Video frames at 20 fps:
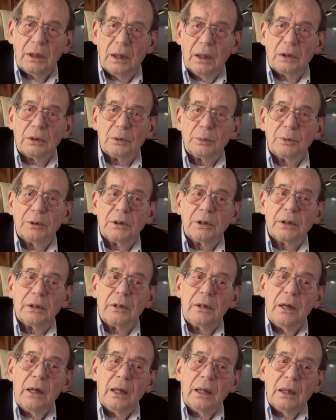ultimately.
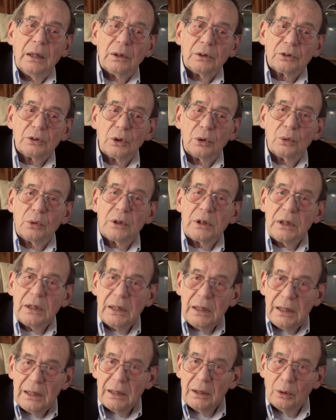So the
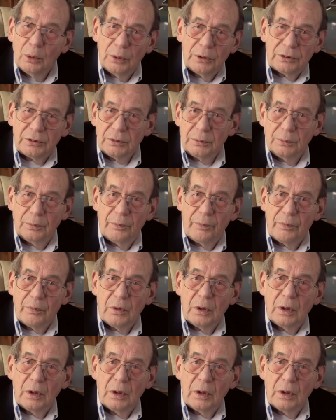egoism